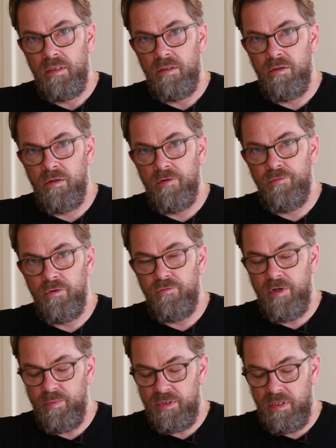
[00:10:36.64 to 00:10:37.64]
not a full
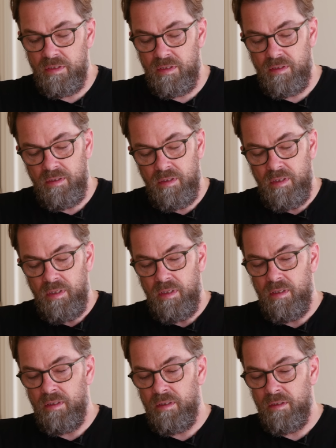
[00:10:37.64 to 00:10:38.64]
frame sensor.
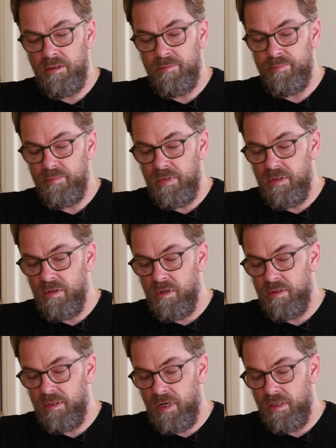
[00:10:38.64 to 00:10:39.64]
Um,
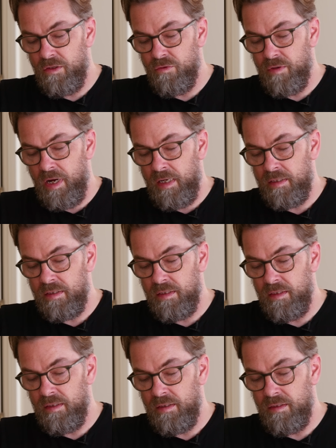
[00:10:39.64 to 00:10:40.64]
not that you
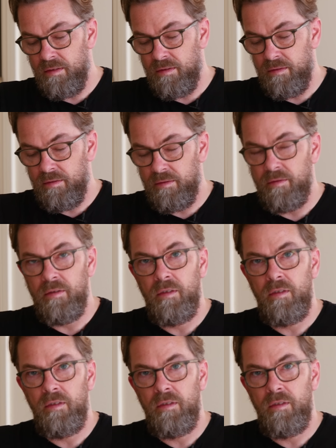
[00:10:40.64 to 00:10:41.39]
actually uh,